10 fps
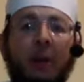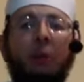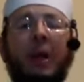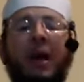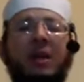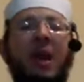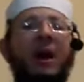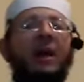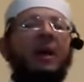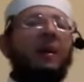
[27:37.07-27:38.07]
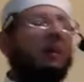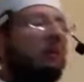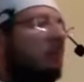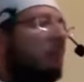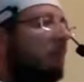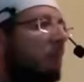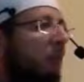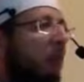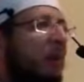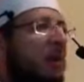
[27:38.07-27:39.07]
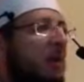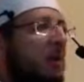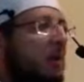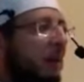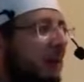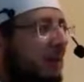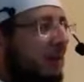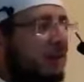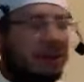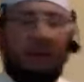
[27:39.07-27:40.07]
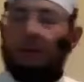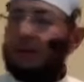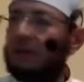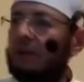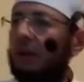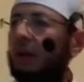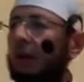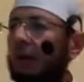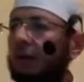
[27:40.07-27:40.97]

We are talking with the social distance in the masjid